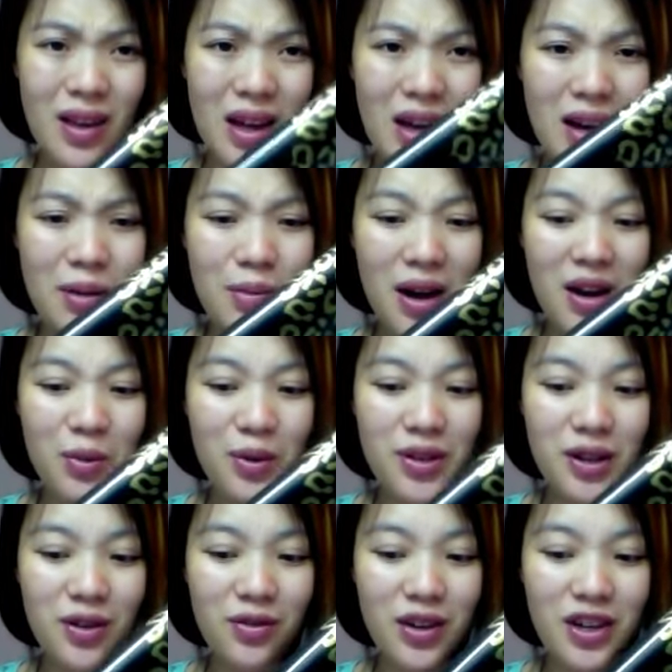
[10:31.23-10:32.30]
I was
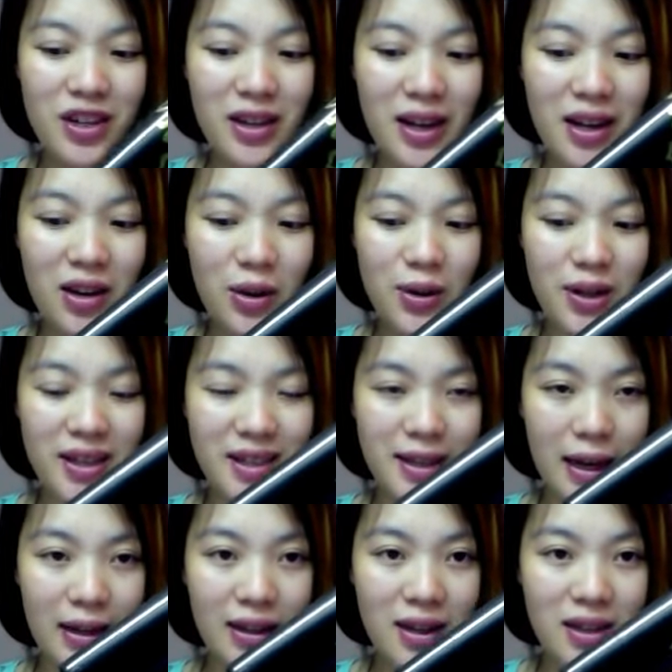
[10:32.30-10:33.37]
originally going to
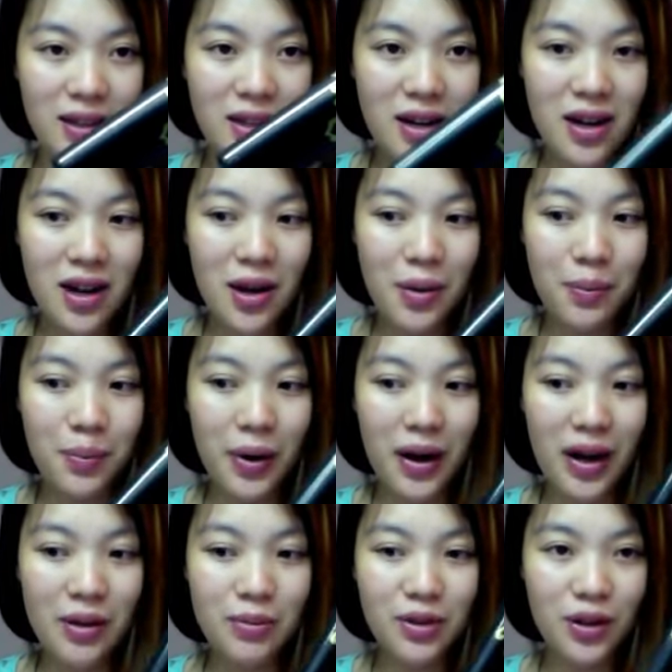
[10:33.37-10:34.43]
sell it, but
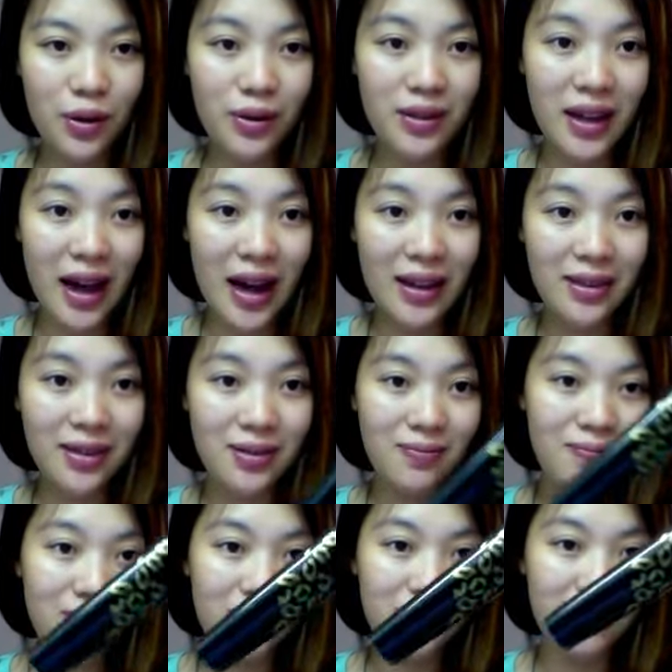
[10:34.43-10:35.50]
I'm so glad
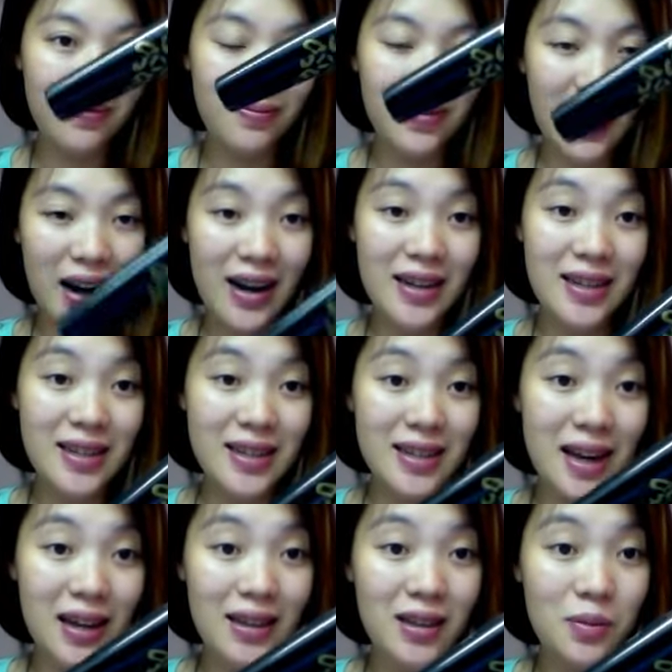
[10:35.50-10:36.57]
that I didn't
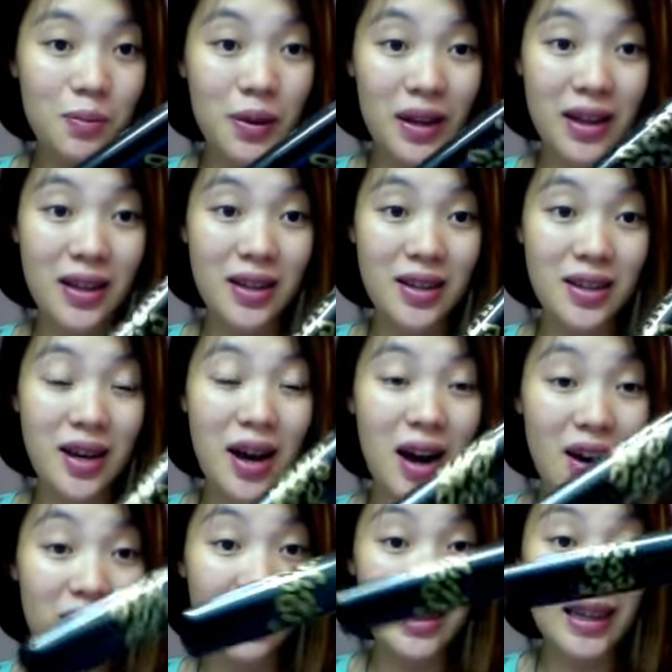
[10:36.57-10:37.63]
sell it because
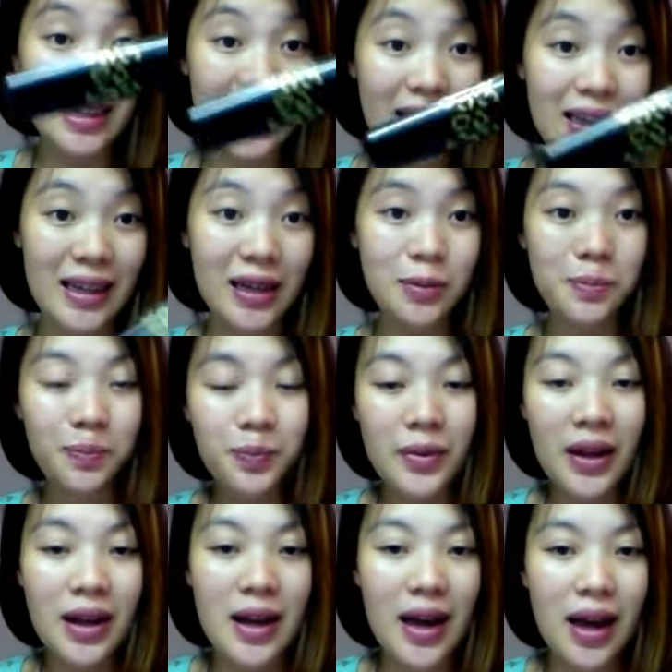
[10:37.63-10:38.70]
I really like it.
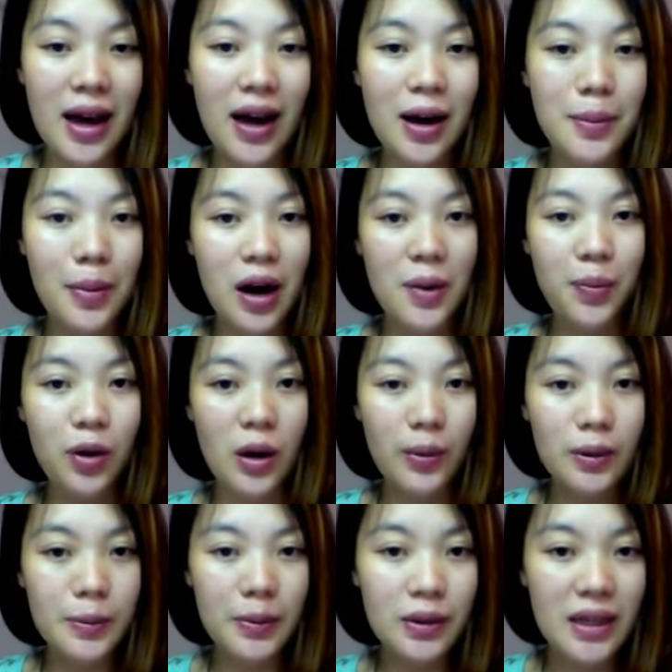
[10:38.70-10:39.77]
I
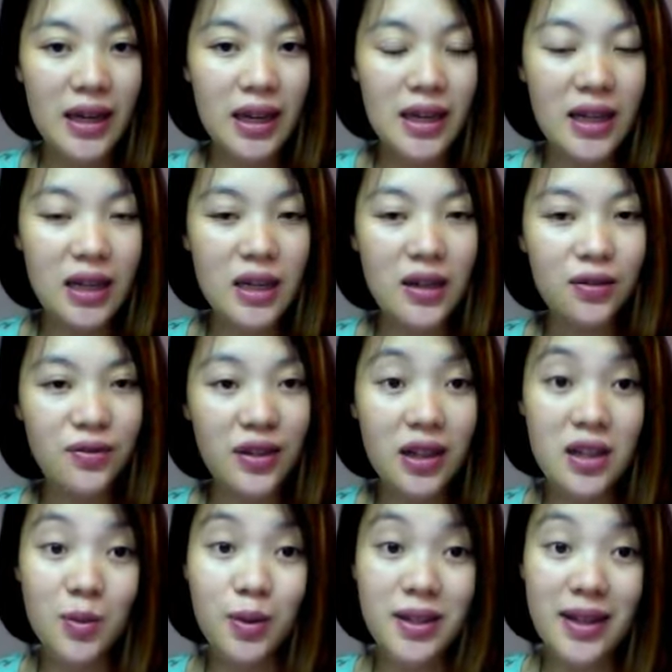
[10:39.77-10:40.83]
probably give
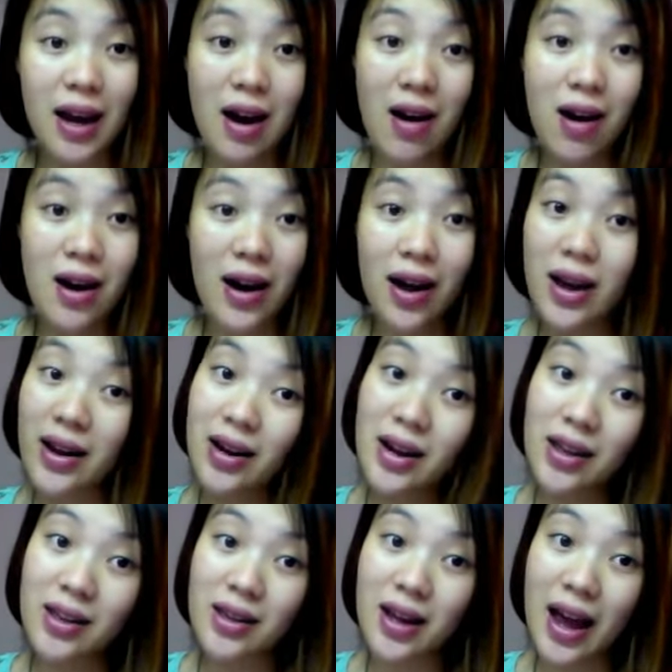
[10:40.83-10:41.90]
this mascara
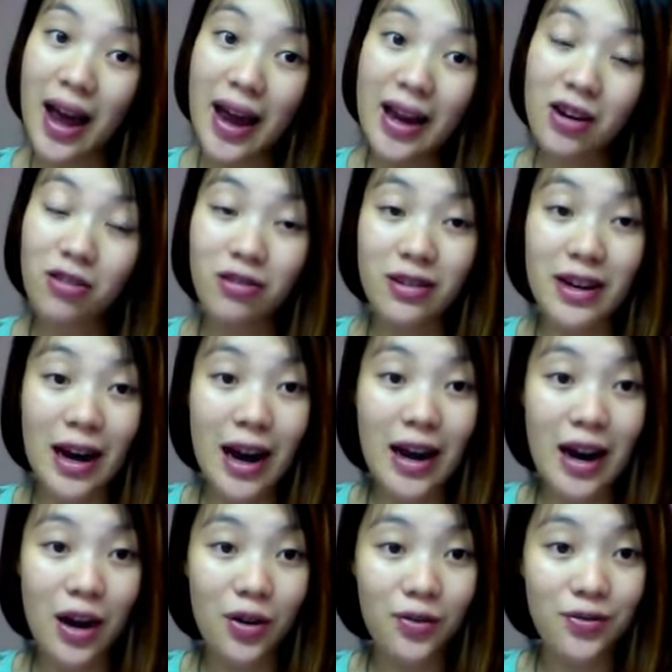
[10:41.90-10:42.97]
another 8 or 9
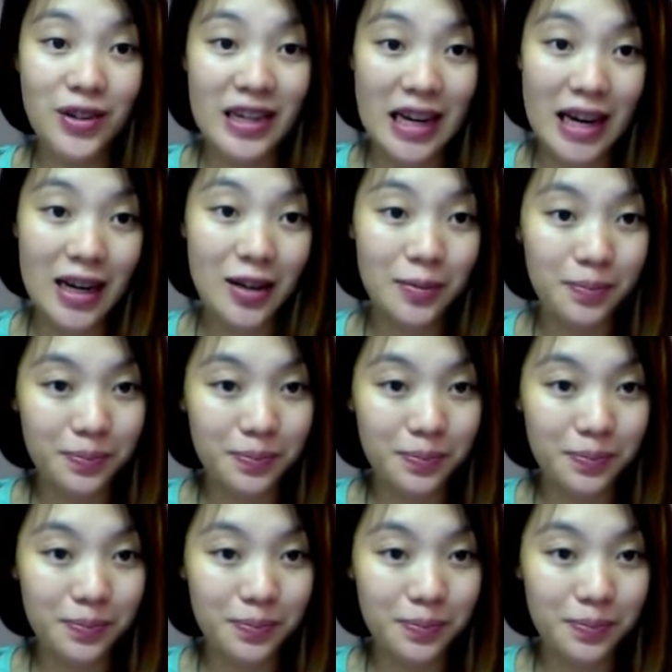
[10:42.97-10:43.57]
out of 10.